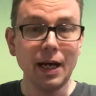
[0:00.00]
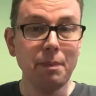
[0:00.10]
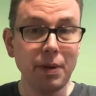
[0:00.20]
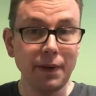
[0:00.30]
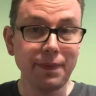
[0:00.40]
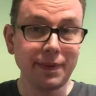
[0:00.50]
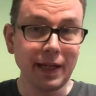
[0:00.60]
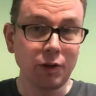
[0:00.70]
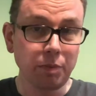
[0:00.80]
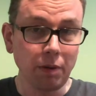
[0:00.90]
But
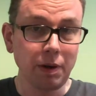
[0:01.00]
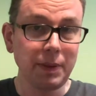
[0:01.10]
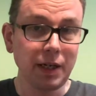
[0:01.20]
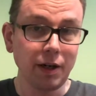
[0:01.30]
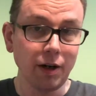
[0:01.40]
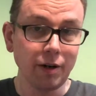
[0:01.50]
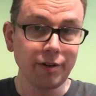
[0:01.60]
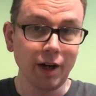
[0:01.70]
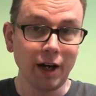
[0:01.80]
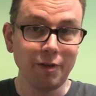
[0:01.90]
that's probably
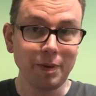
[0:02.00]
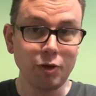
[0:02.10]
because I've been